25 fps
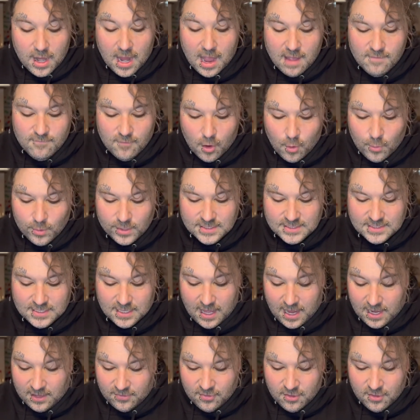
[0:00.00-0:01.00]
I've always
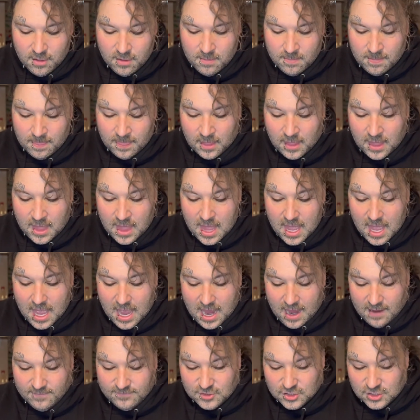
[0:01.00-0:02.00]
liked them.
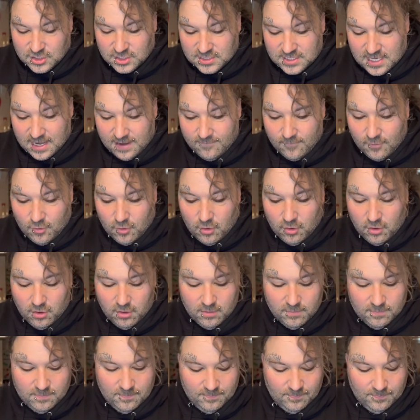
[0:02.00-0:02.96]
I've just never,